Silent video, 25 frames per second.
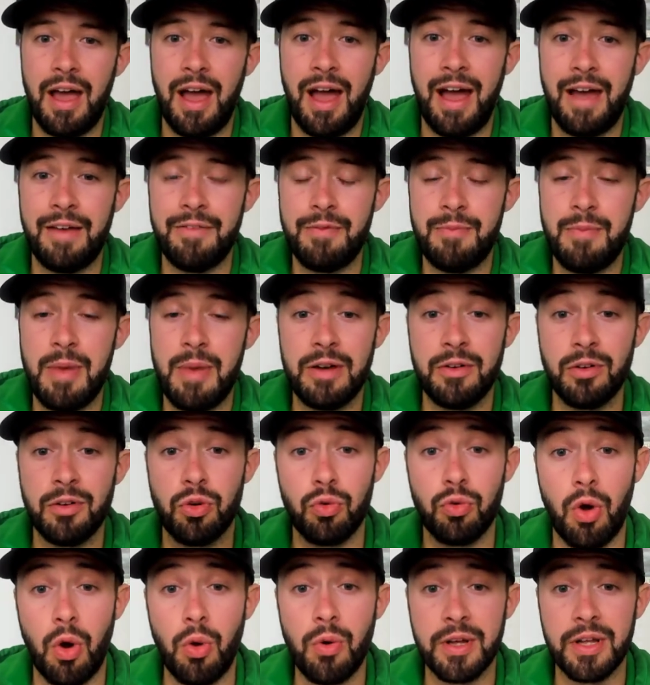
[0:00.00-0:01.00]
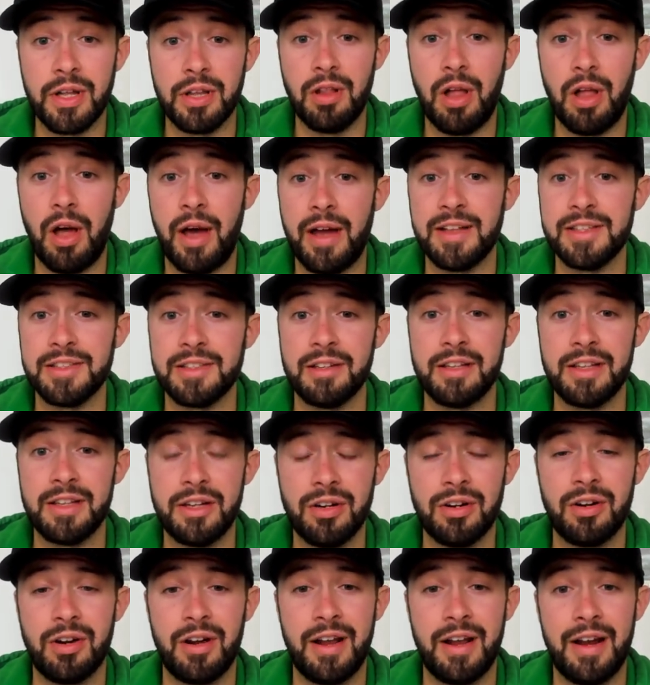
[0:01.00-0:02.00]
I've been growing a lot as a
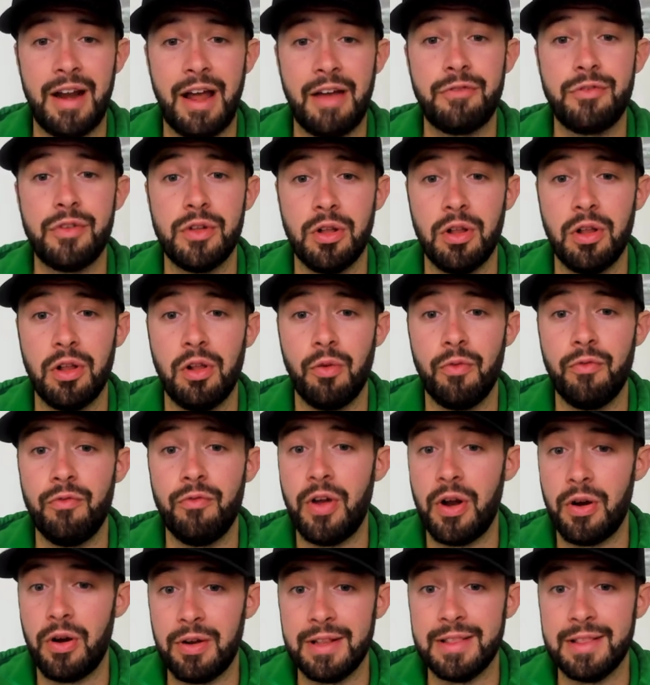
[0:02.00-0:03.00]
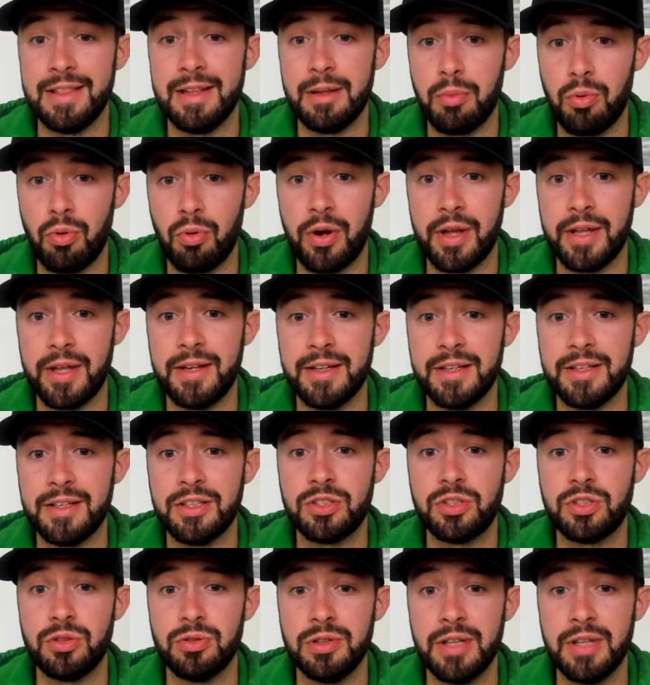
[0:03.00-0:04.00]
leader, and I feel very liberated
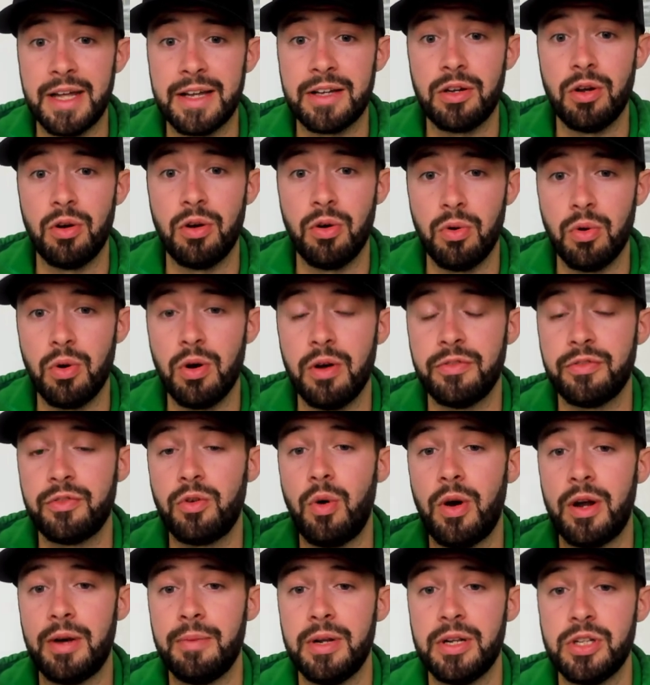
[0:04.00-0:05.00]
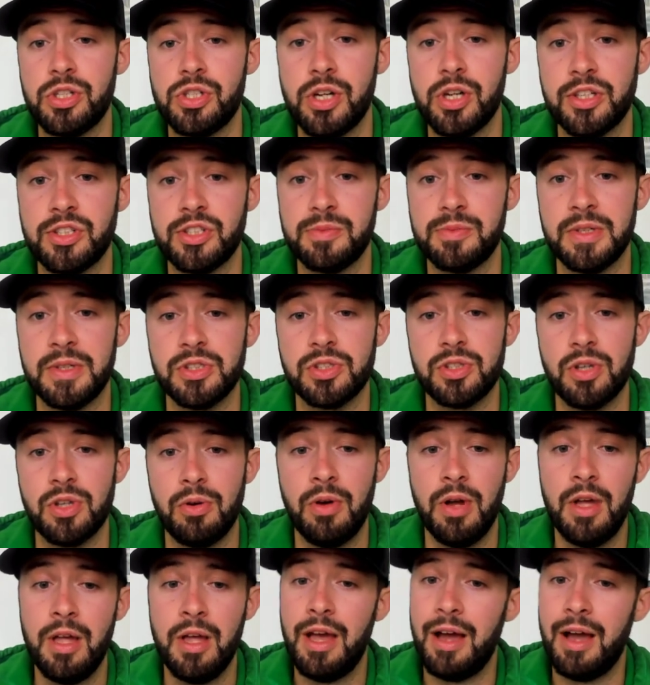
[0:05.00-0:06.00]
to let go of quite a bit of judgment.
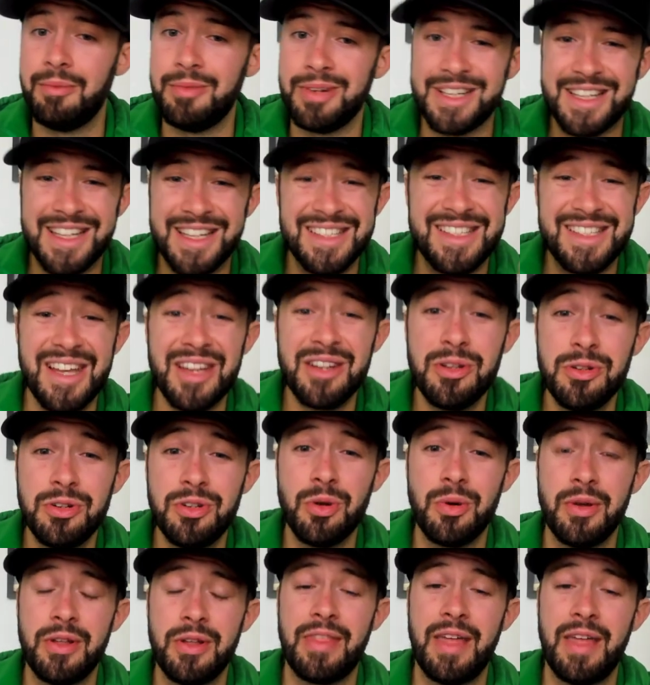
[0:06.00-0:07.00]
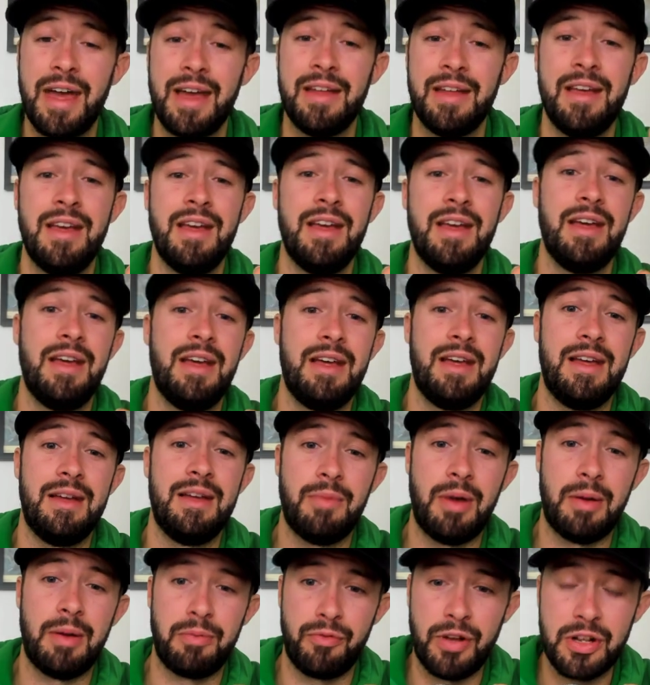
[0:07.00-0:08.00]
So I'm going to continue doing that in
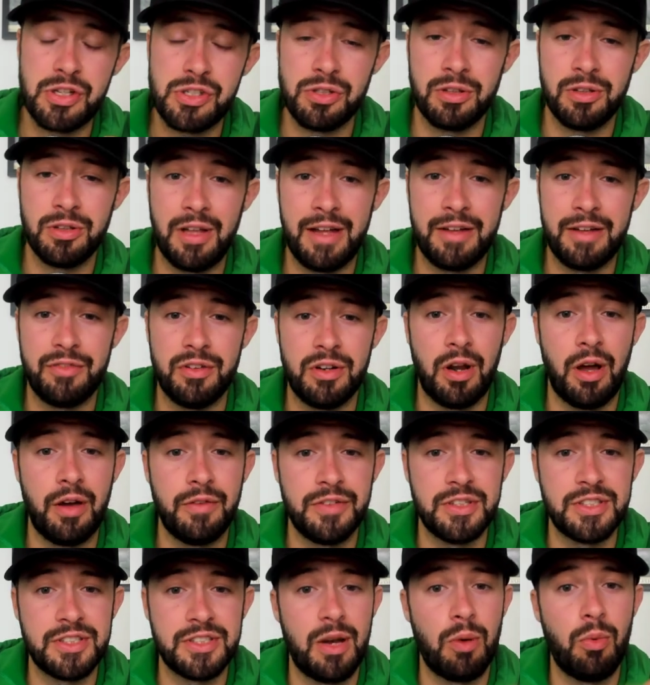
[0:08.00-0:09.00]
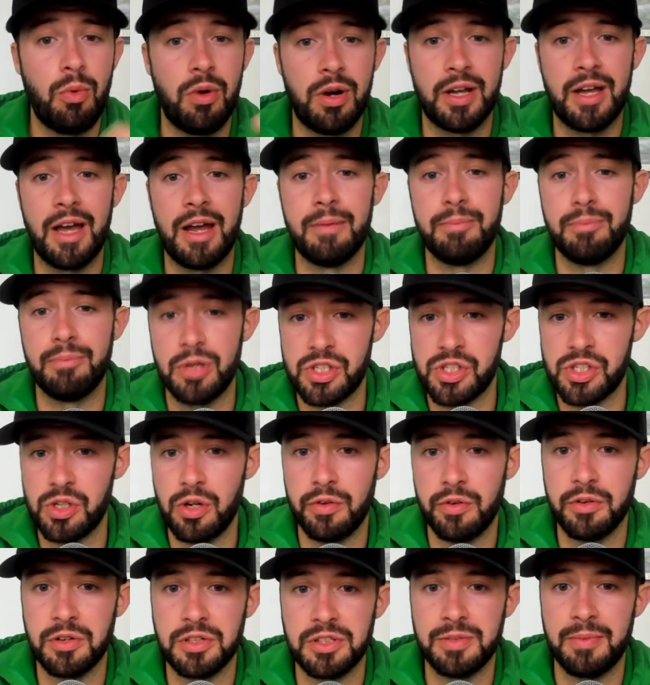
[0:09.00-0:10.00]
my professional life, and obviously I want to kind of push it
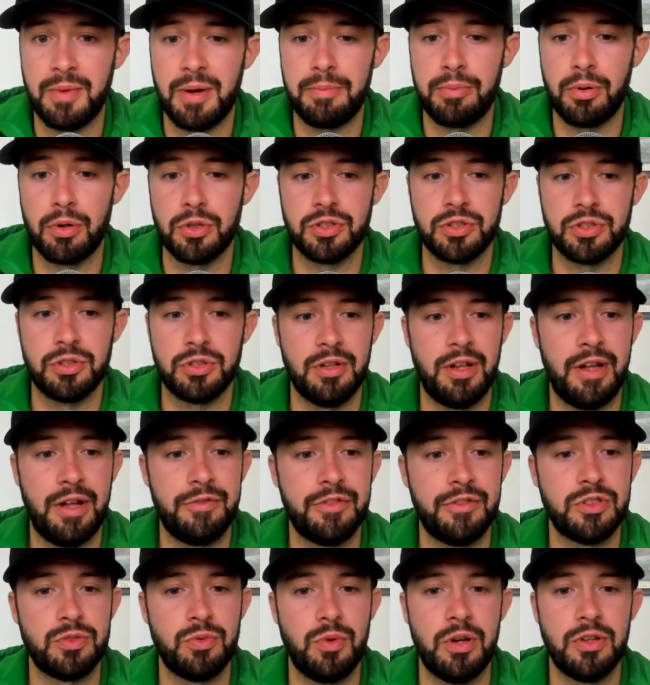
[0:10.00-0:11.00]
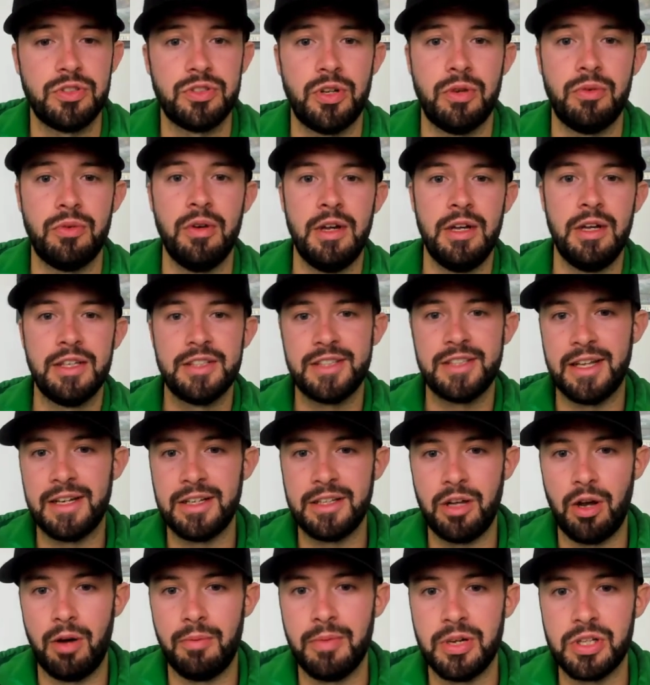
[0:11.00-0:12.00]
over into my personal life as well. So,
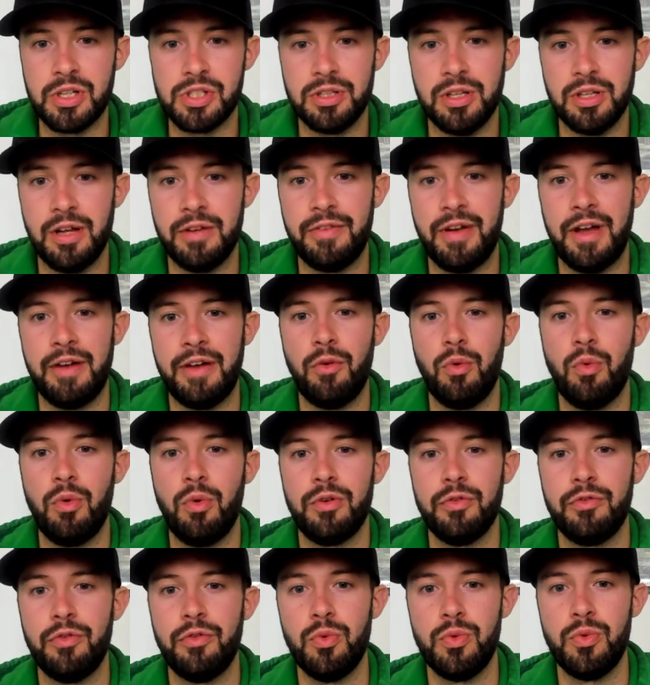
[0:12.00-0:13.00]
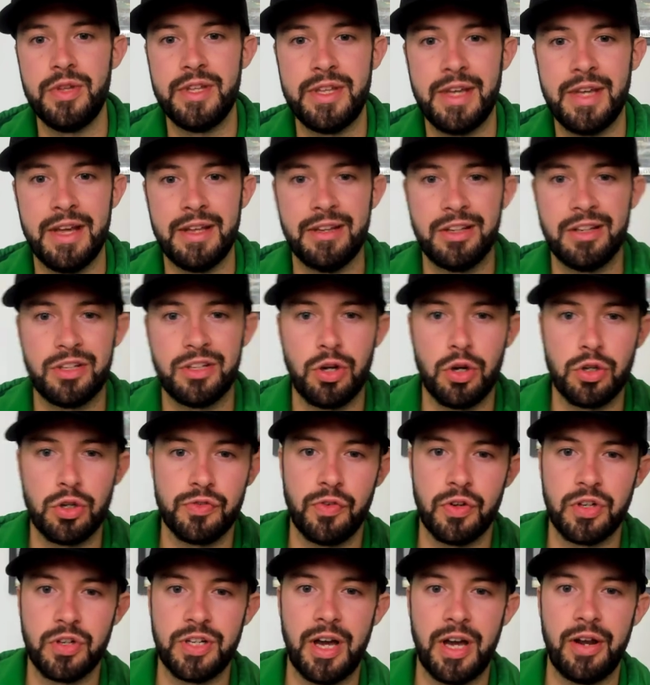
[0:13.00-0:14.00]
sending y'all much love. Have a wonderful weekend. Coach
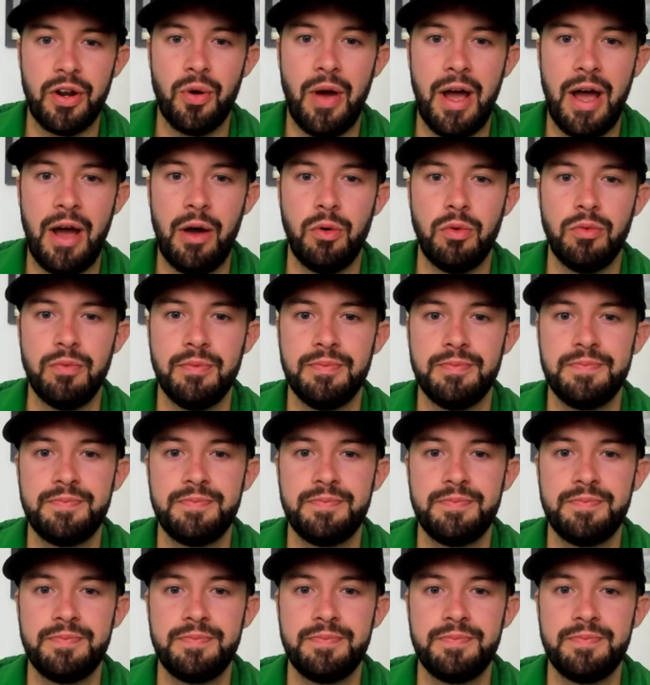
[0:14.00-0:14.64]
Furtado out.